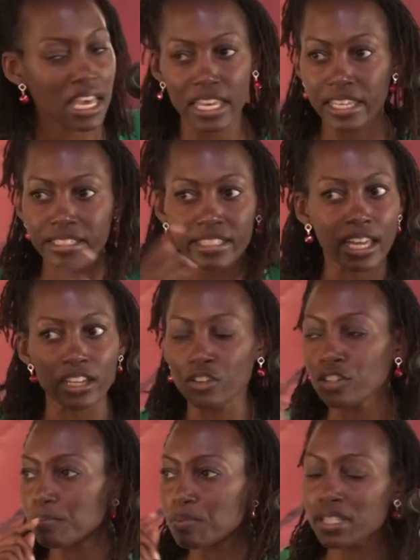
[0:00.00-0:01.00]
It
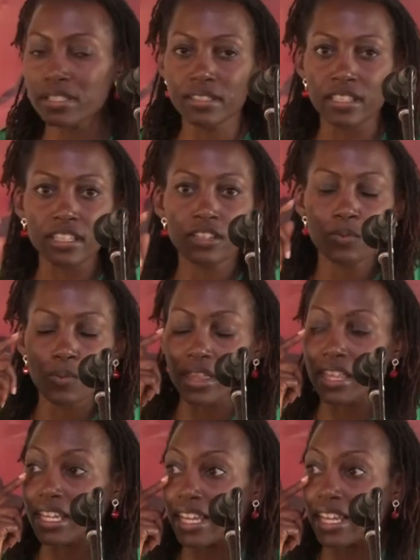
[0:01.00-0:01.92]
cannot be seen with the